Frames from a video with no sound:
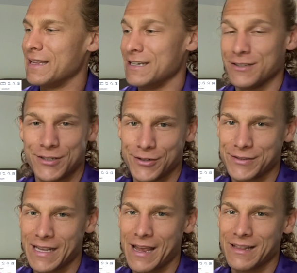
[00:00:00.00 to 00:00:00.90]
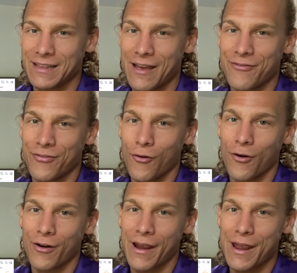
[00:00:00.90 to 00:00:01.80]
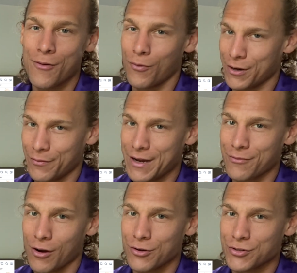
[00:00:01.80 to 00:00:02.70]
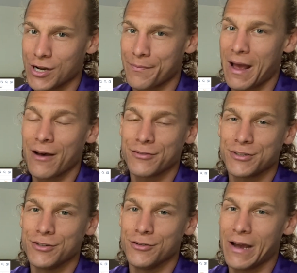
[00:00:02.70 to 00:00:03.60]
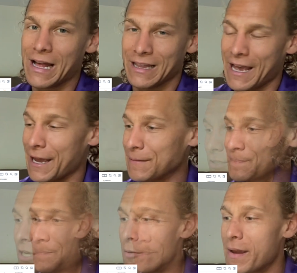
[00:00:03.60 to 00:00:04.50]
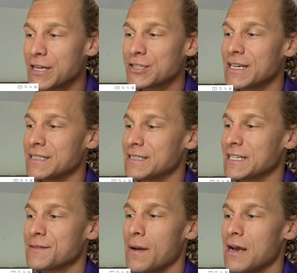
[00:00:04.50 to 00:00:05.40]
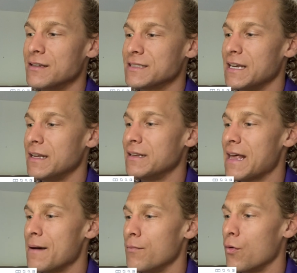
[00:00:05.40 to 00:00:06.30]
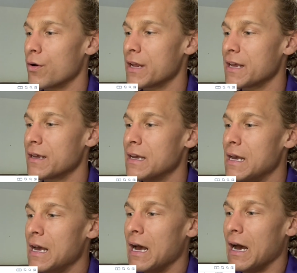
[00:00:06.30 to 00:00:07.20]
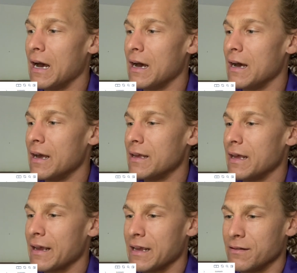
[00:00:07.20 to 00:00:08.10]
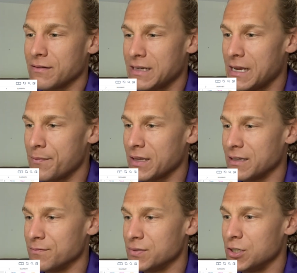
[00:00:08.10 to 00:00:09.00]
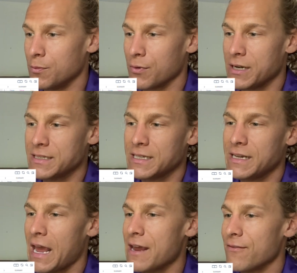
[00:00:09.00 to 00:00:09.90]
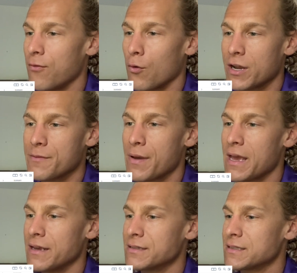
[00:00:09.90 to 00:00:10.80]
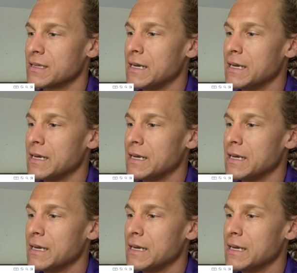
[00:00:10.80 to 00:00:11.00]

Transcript: then Tuesday, left for a 1 week road trip out to LA. So I managed to get 6 miles in that morning. Again, keeping them super easy, 8:40 pace.